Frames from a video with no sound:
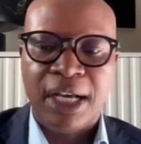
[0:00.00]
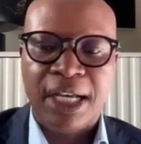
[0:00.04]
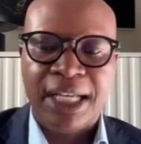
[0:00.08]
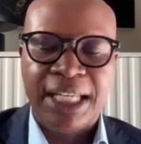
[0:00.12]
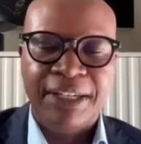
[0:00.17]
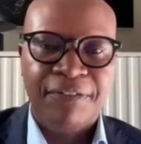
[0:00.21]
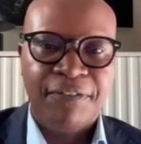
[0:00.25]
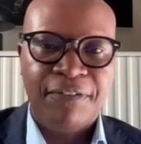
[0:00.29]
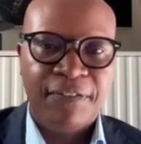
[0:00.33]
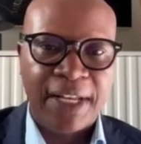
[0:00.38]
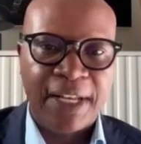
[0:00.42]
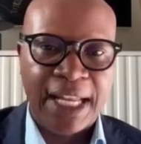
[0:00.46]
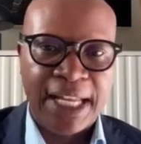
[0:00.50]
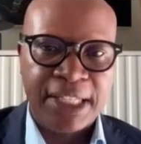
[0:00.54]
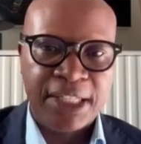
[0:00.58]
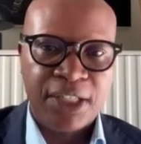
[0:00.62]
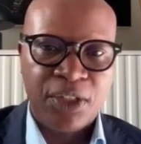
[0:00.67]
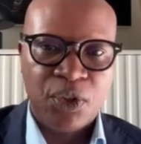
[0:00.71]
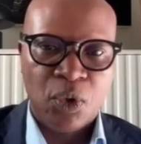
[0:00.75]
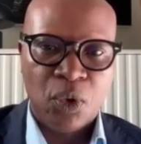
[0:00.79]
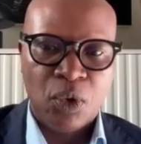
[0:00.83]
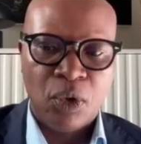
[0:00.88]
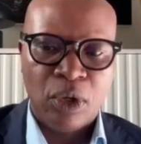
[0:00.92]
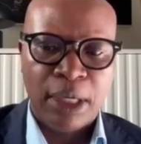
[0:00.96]

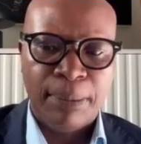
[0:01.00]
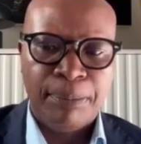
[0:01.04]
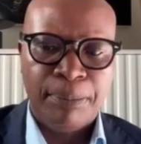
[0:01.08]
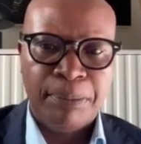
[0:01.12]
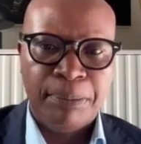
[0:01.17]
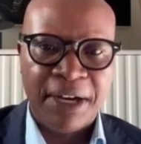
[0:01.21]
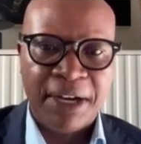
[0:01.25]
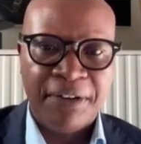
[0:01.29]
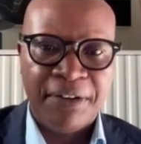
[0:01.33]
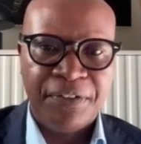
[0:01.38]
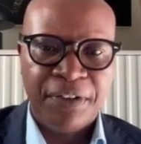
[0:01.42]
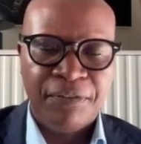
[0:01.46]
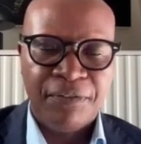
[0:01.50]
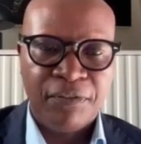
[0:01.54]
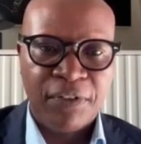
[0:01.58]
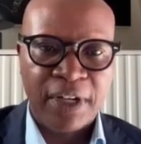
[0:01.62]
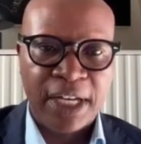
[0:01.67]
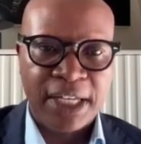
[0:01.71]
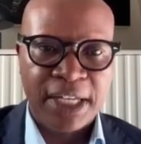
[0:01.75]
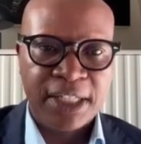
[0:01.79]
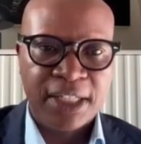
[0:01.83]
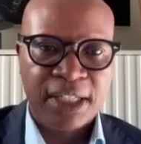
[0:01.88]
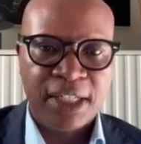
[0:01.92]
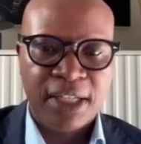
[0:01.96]
inflation or above
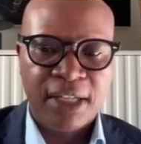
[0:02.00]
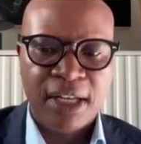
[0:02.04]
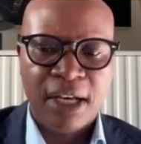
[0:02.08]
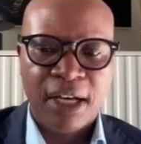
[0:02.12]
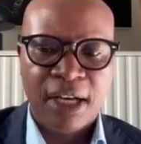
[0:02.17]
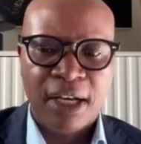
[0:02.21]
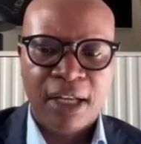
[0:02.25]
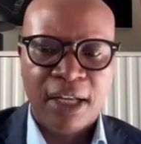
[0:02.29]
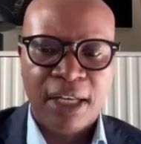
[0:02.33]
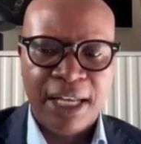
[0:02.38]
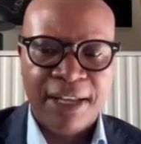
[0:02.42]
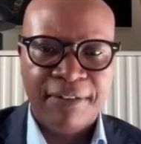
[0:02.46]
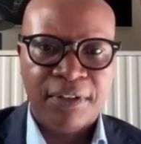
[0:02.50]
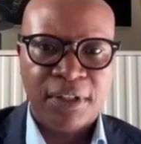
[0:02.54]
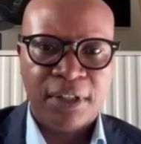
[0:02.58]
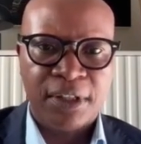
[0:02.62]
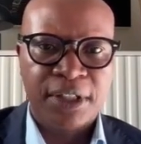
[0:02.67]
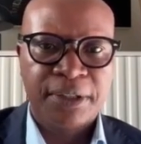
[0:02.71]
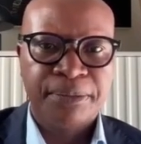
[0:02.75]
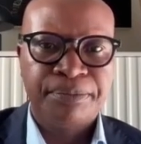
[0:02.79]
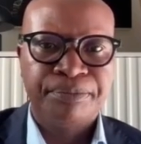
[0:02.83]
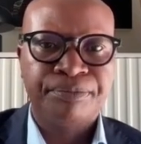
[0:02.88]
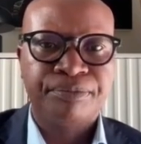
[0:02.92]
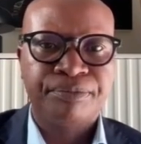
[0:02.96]
inflation levels.